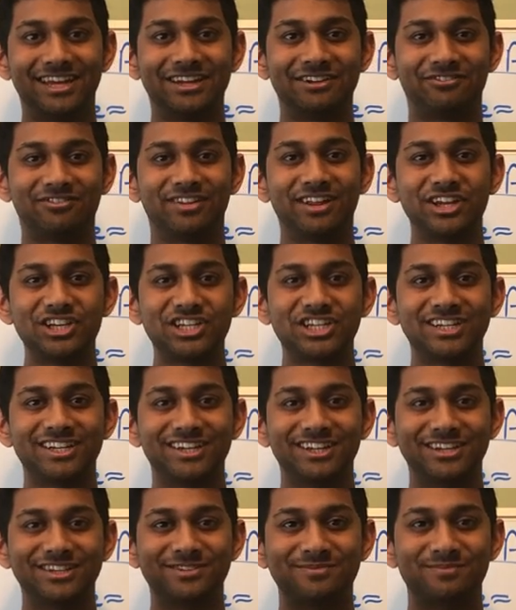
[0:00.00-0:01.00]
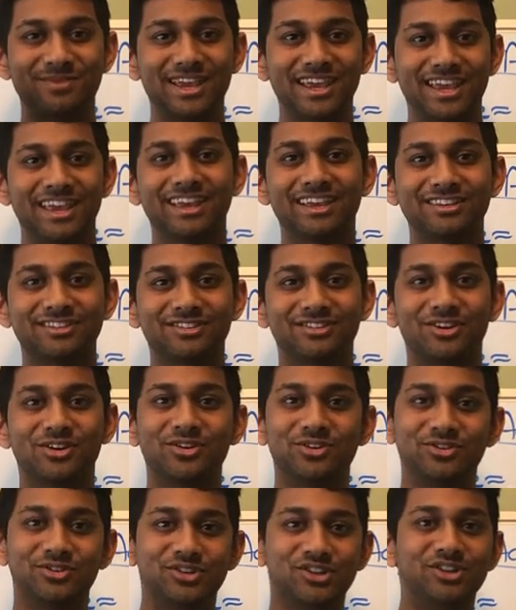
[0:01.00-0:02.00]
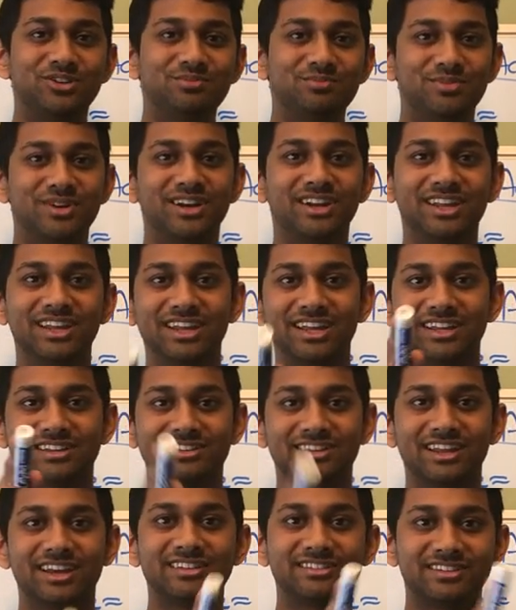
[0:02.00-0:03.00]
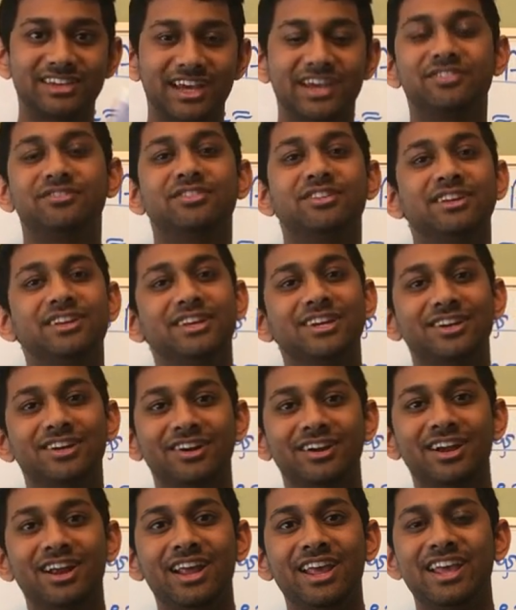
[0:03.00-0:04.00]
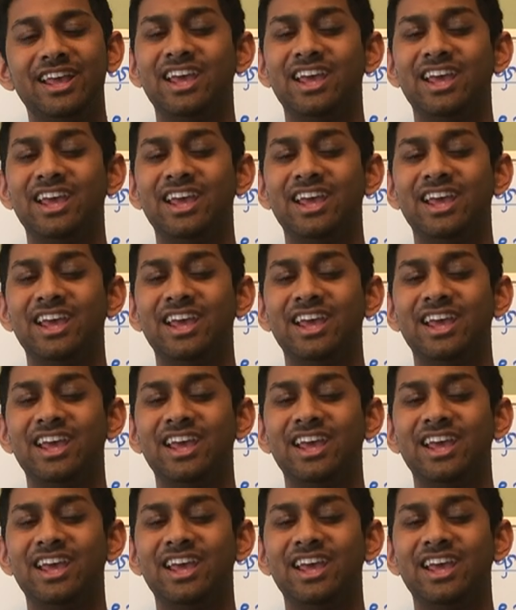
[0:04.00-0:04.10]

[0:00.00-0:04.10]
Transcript: Inflation is making it so your money is less every year,